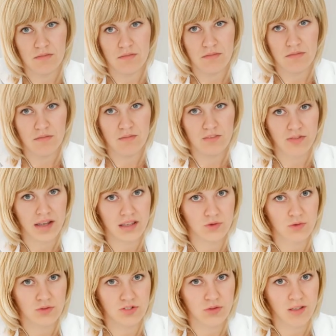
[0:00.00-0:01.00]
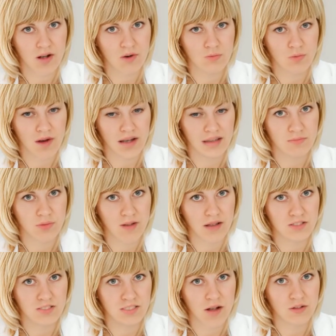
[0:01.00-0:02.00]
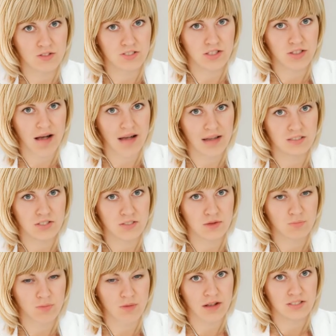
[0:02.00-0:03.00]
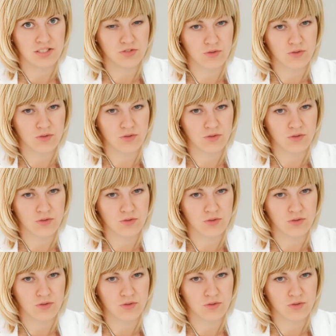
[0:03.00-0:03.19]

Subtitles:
Venules allow white blood cells to exit the bloodstream